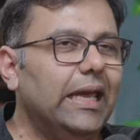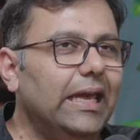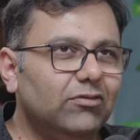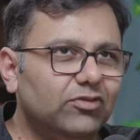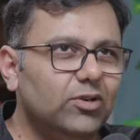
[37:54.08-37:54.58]

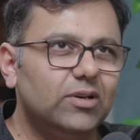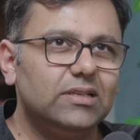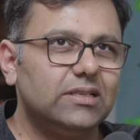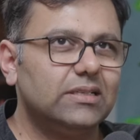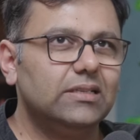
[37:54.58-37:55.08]
A, of
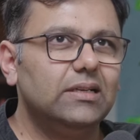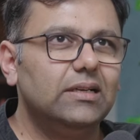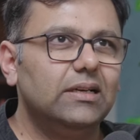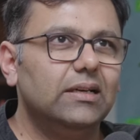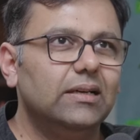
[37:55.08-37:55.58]
course,
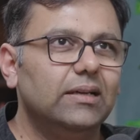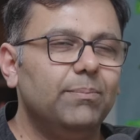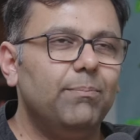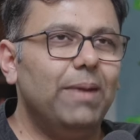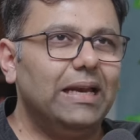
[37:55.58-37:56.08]

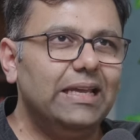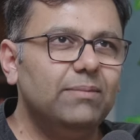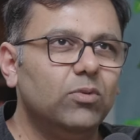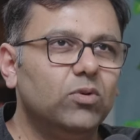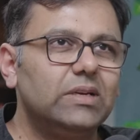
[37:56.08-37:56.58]
many
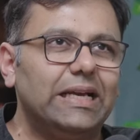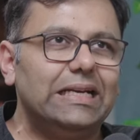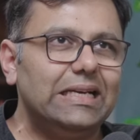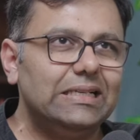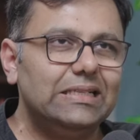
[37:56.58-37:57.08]
more
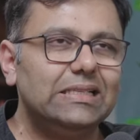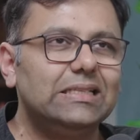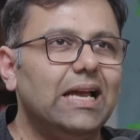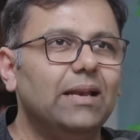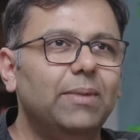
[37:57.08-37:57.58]
Indians
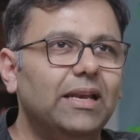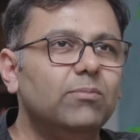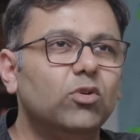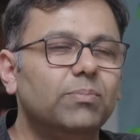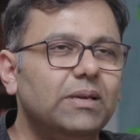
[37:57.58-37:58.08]
and many
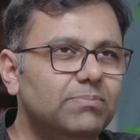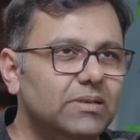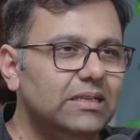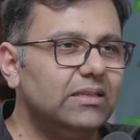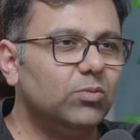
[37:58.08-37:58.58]
more
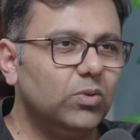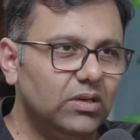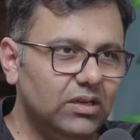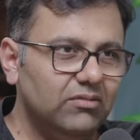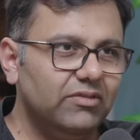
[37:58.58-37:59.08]
people in the
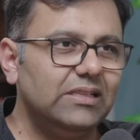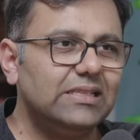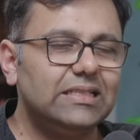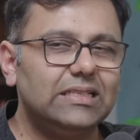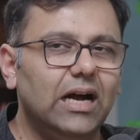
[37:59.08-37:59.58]
world will
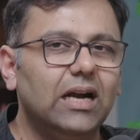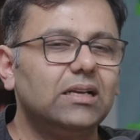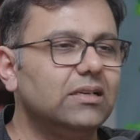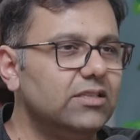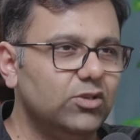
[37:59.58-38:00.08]

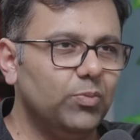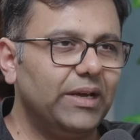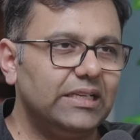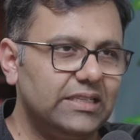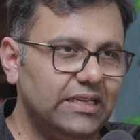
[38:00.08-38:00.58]
start
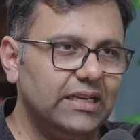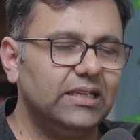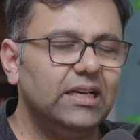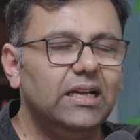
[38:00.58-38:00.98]
consuming internet.